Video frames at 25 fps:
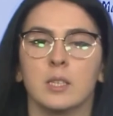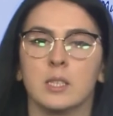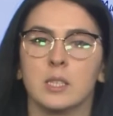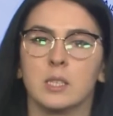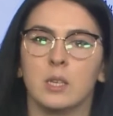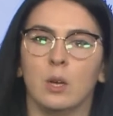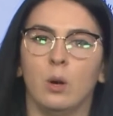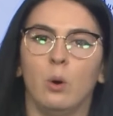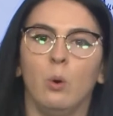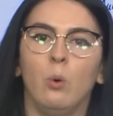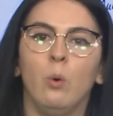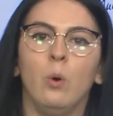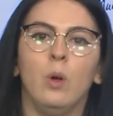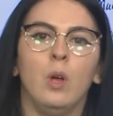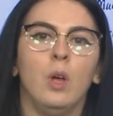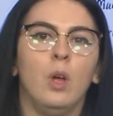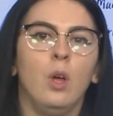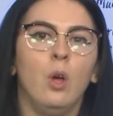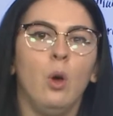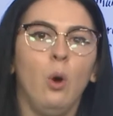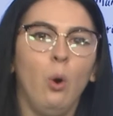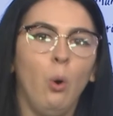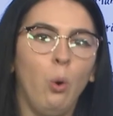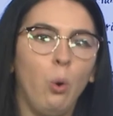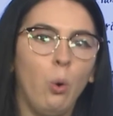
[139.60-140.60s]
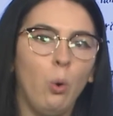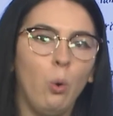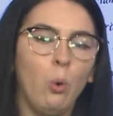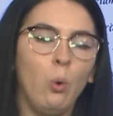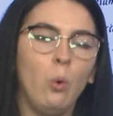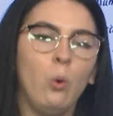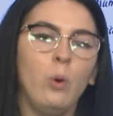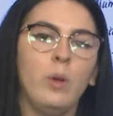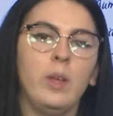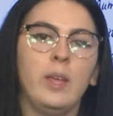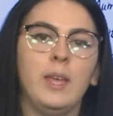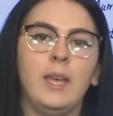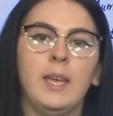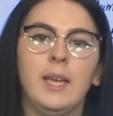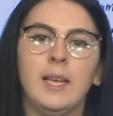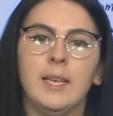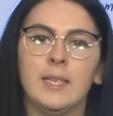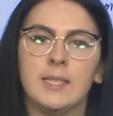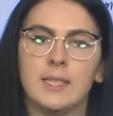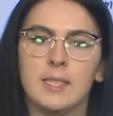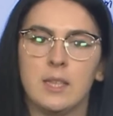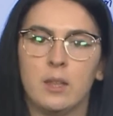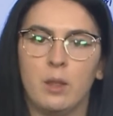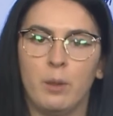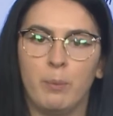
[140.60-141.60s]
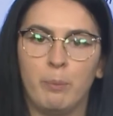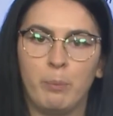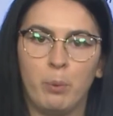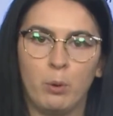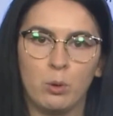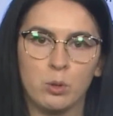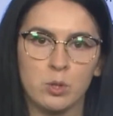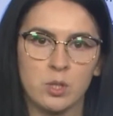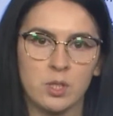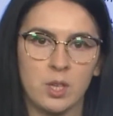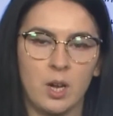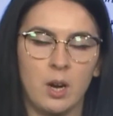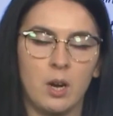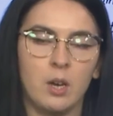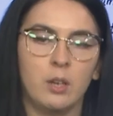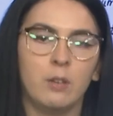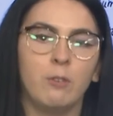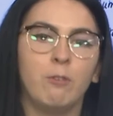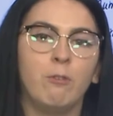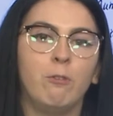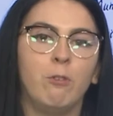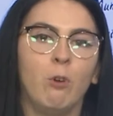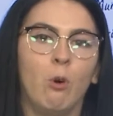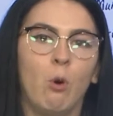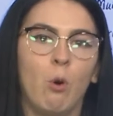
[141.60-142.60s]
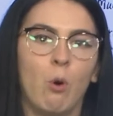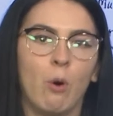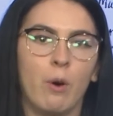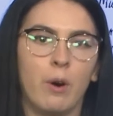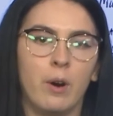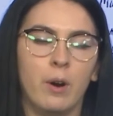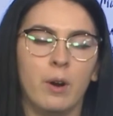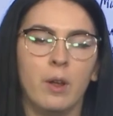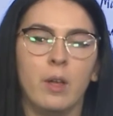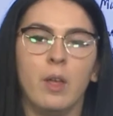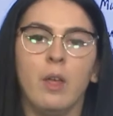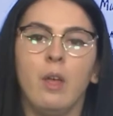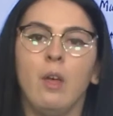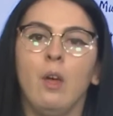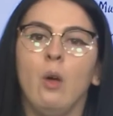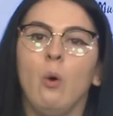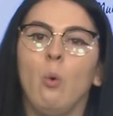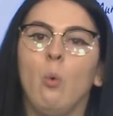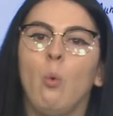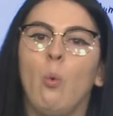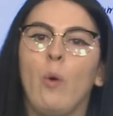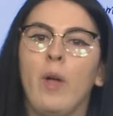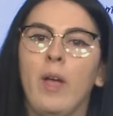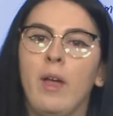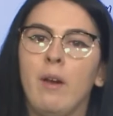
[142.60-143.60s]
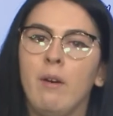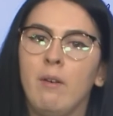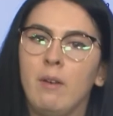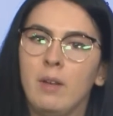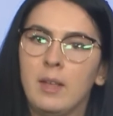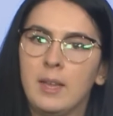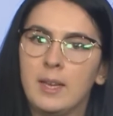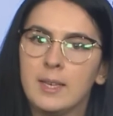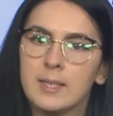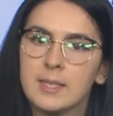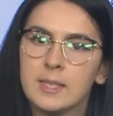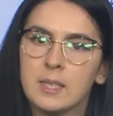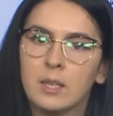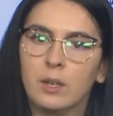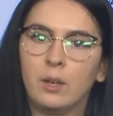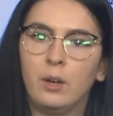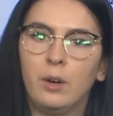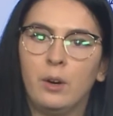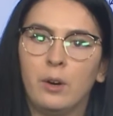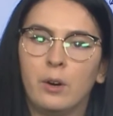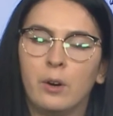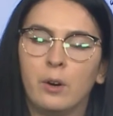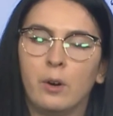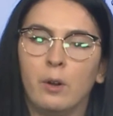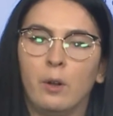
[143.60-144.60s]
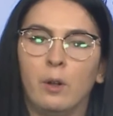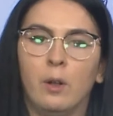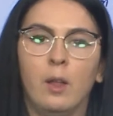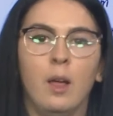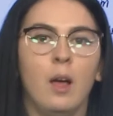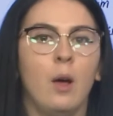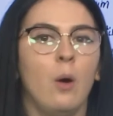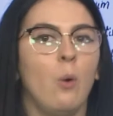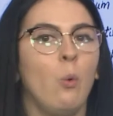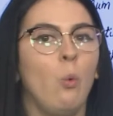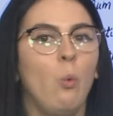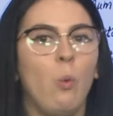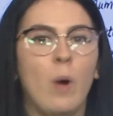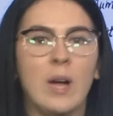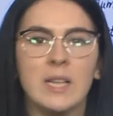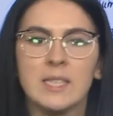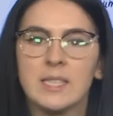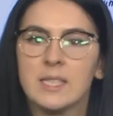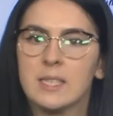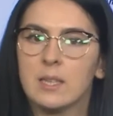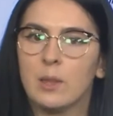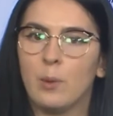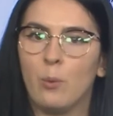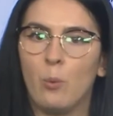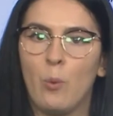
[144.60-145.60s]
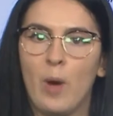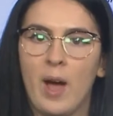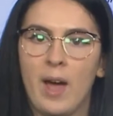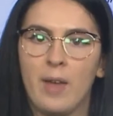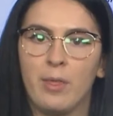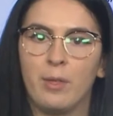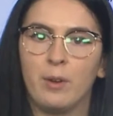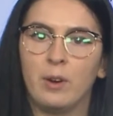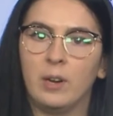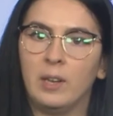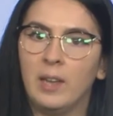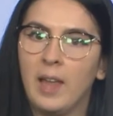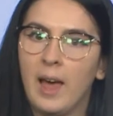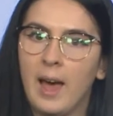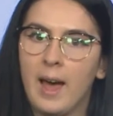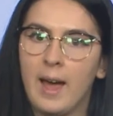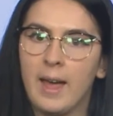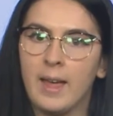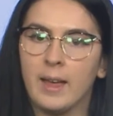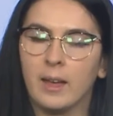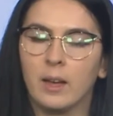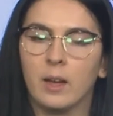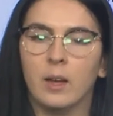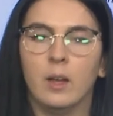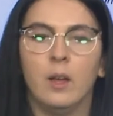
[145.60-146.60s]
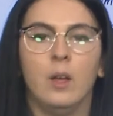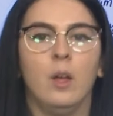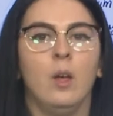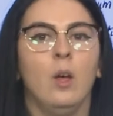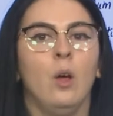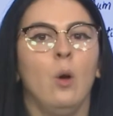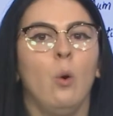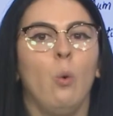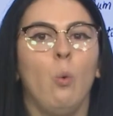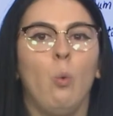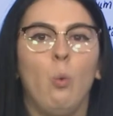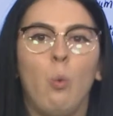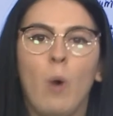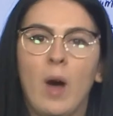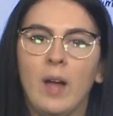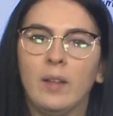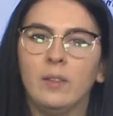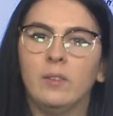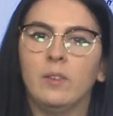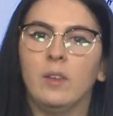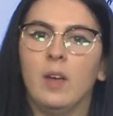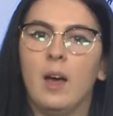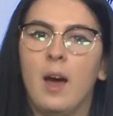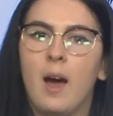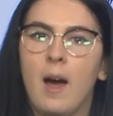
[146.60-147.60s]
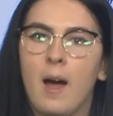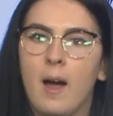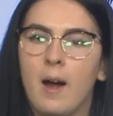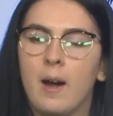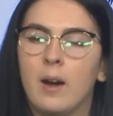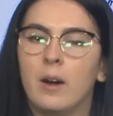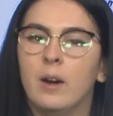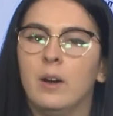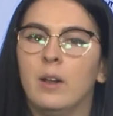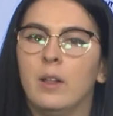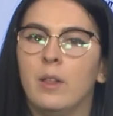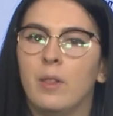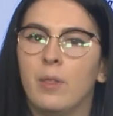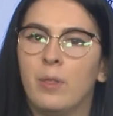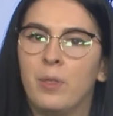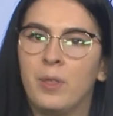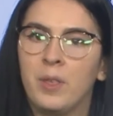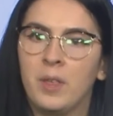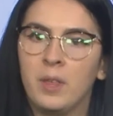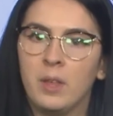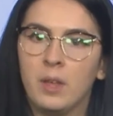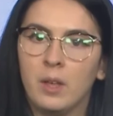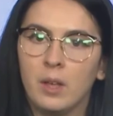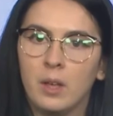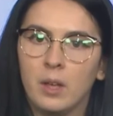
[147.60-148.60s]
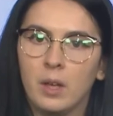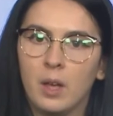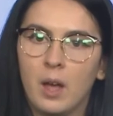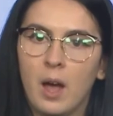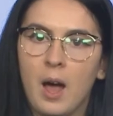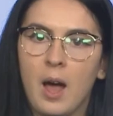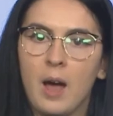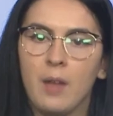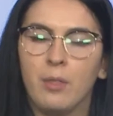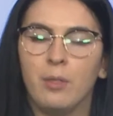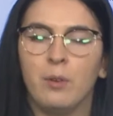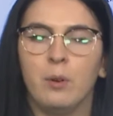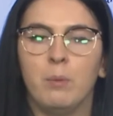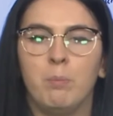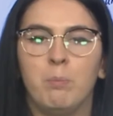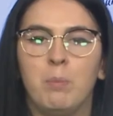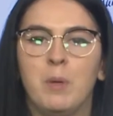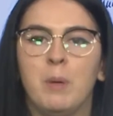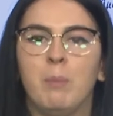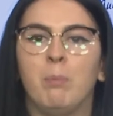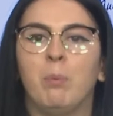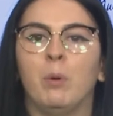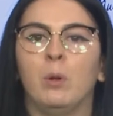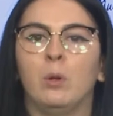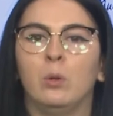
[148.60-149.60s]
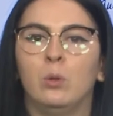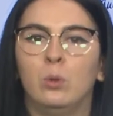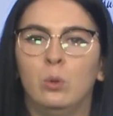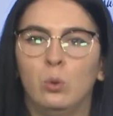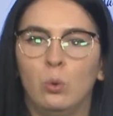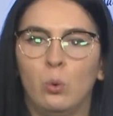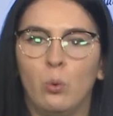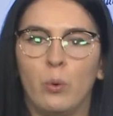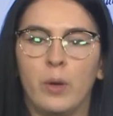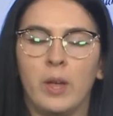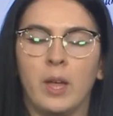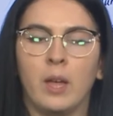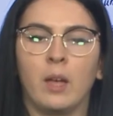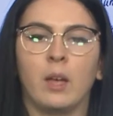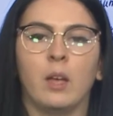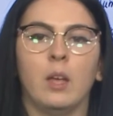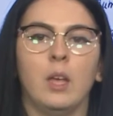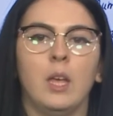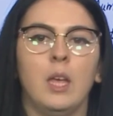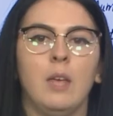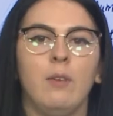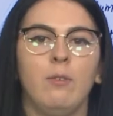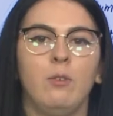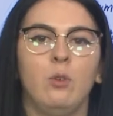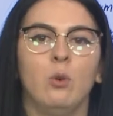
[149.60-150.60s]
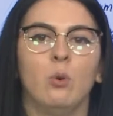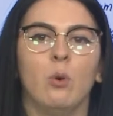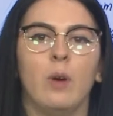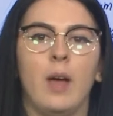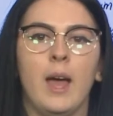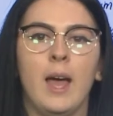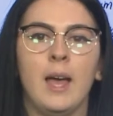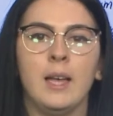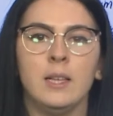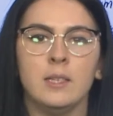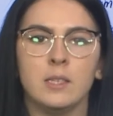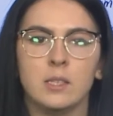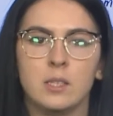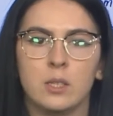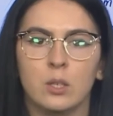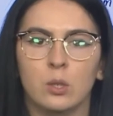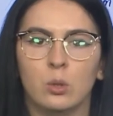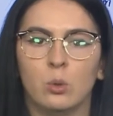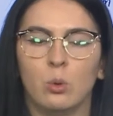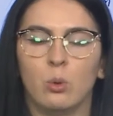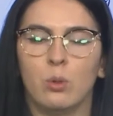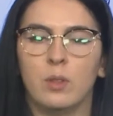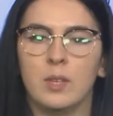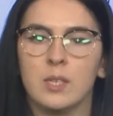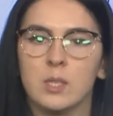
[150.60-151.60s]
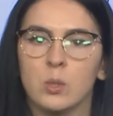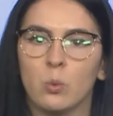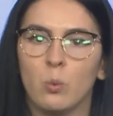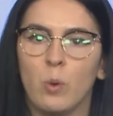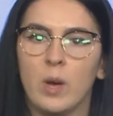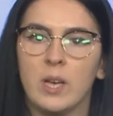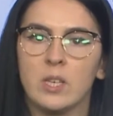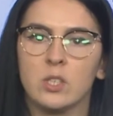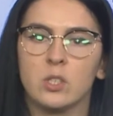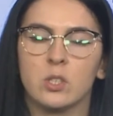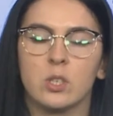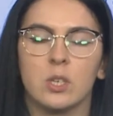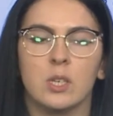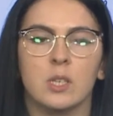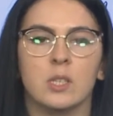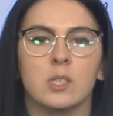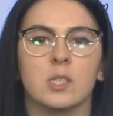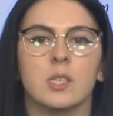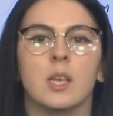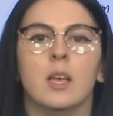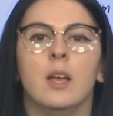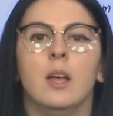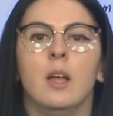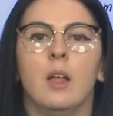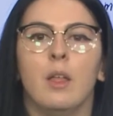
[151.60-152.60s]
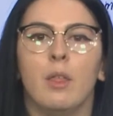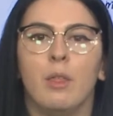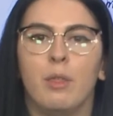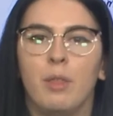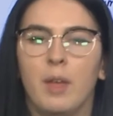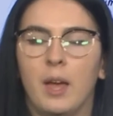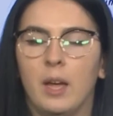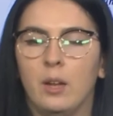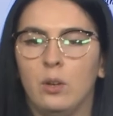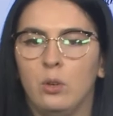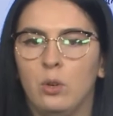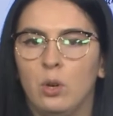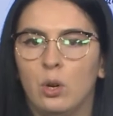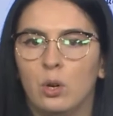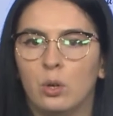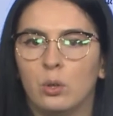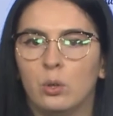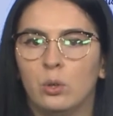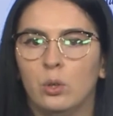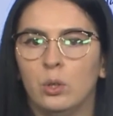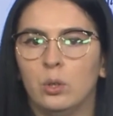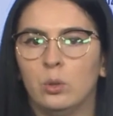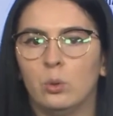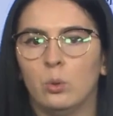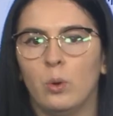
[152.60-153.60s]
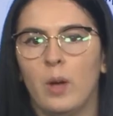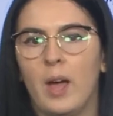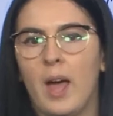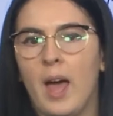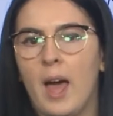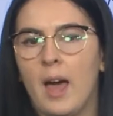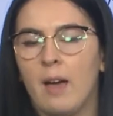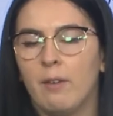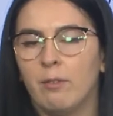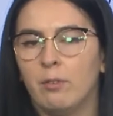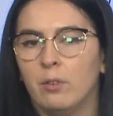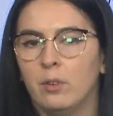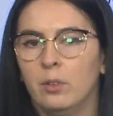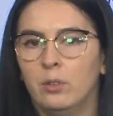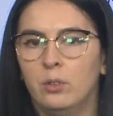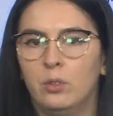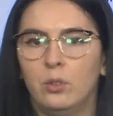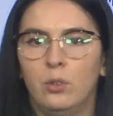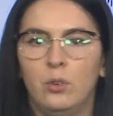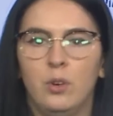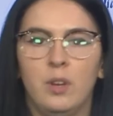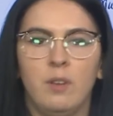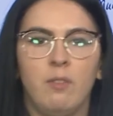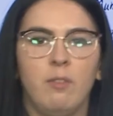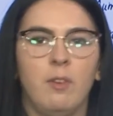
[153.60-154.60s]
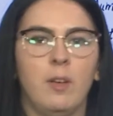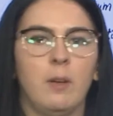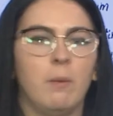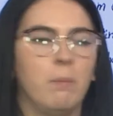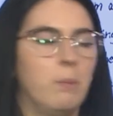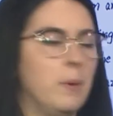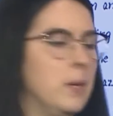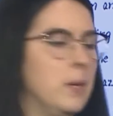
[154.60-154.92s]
So, who is the postcard for? Where is the girl? What's the weather like? What are the other people doing? If you answer to these questions, then you're going to have a terrific